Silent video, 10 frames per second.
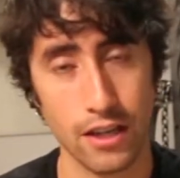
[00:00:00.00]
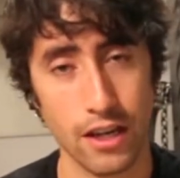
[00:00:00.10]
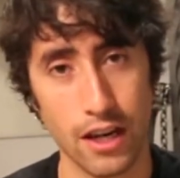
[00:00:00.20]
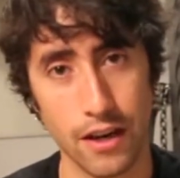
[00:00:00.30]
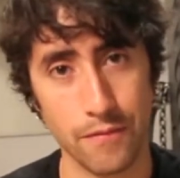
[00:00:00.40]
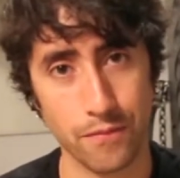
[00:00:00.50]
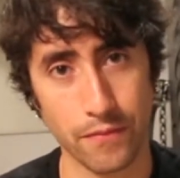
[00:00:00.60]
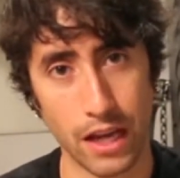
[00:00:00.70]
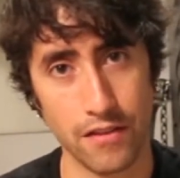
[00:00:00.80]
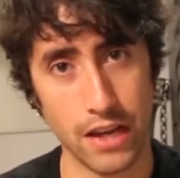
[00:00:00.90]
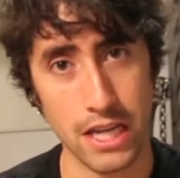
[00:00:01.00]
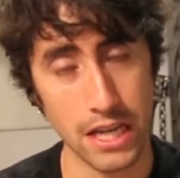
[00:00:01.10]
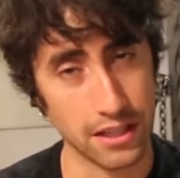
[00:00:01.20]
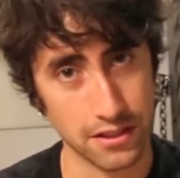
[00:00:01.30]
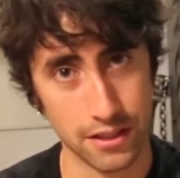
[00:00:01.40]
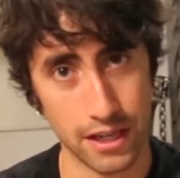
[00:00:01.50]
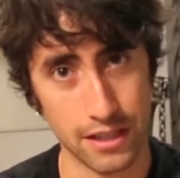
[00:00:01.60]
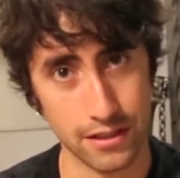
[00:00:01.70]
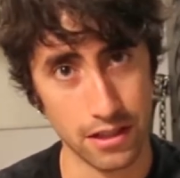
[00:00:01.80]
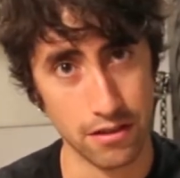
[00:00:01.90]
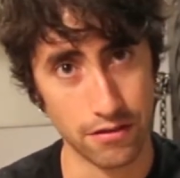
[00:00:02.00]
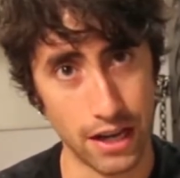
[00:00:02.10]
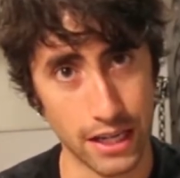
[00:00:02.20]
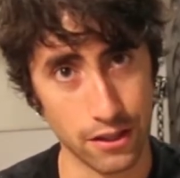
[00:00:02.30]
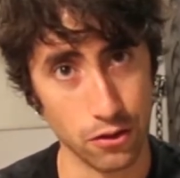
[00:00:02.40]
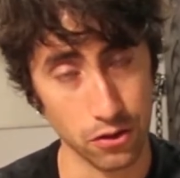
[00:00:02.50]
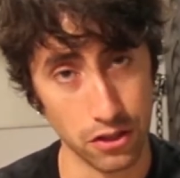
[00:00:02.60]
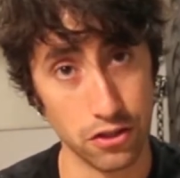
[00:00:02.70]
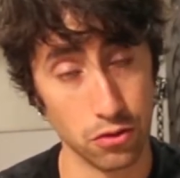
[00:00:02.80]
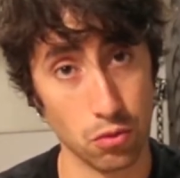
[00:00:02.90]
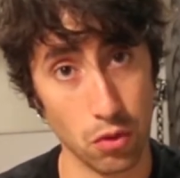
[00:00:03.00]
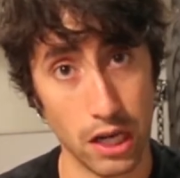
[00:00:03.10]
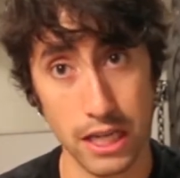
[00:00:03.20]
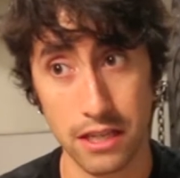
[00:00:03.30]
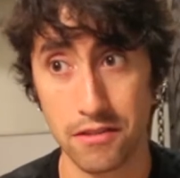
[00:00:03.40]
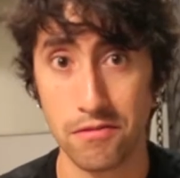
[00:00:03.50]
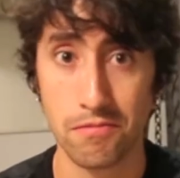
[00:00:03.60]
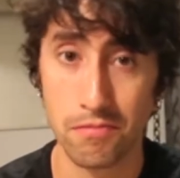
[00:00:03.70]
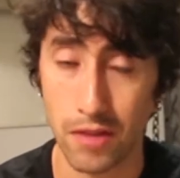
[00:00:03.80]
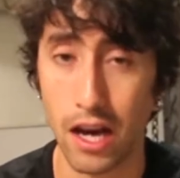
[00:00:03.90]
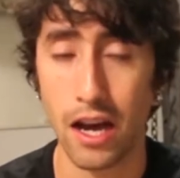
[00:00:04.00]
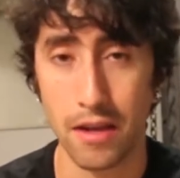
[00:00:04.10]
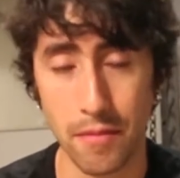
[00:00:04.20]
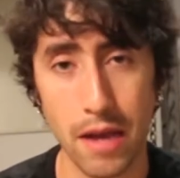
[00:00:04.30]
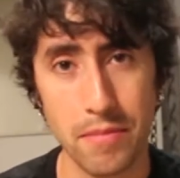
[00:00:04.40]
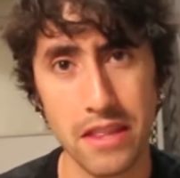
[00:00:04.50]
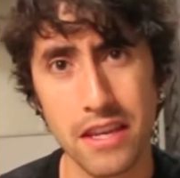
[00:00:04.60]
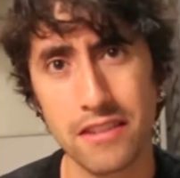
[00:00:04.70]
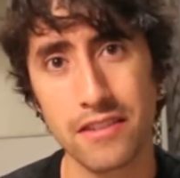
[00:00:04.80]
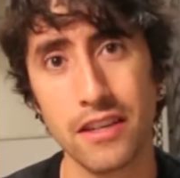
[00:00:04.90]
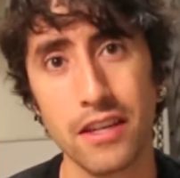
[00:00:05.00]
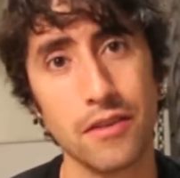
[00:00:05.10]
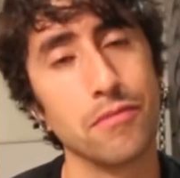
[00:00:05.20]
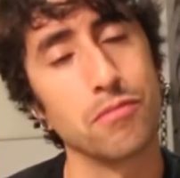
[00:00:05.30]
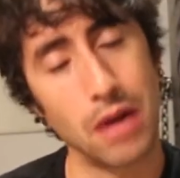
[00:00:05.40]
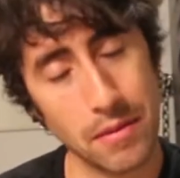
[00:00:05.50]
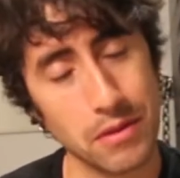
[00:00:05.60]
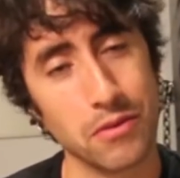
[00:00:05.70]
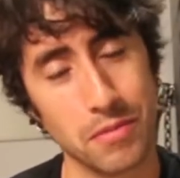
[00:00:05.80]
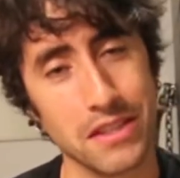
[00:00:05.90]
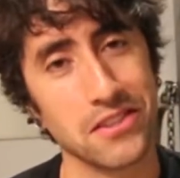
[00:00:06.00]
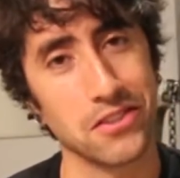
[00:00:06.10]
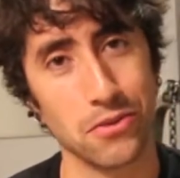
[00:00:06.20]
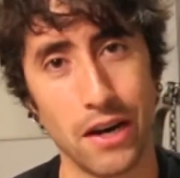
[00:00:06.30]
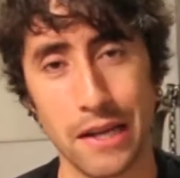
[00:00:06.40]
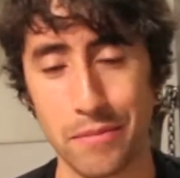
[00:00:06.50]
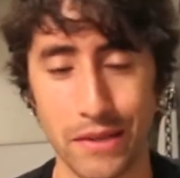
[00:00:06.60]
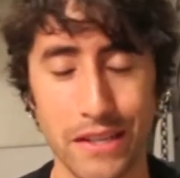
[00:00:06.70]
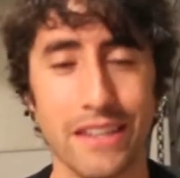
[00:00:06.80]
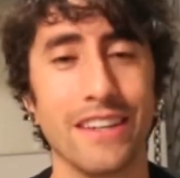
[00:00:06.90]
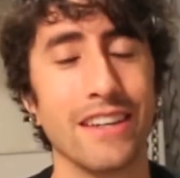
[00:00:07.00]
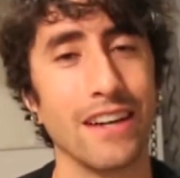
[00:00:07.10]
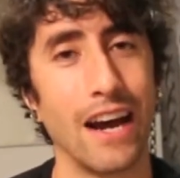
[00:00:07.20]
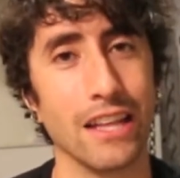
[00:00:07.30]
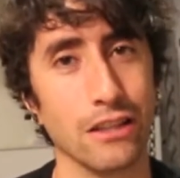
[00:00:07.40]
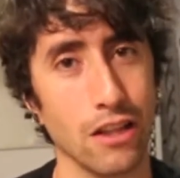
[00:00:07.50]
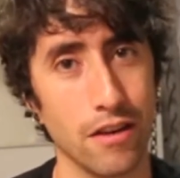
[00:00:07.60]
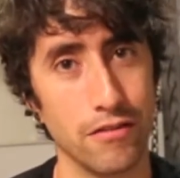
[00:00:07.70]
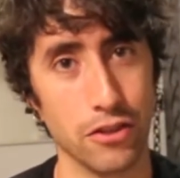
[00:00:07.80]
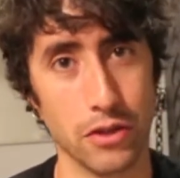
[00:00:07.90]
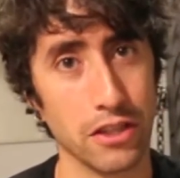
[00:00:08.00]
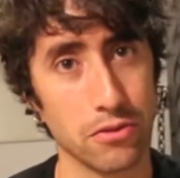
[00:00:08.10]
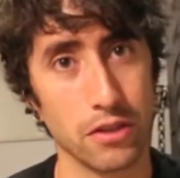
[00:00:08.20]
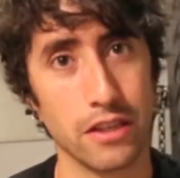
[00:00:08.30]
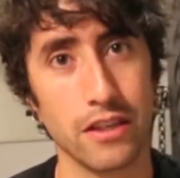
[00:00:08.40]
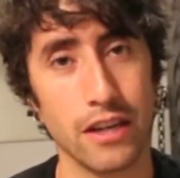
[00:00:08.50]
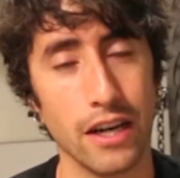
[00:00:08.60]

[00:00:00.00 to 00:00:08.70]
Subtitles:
Out of any exercise, if I could only do one, it might be this, probably would be the squat, but I love doing this one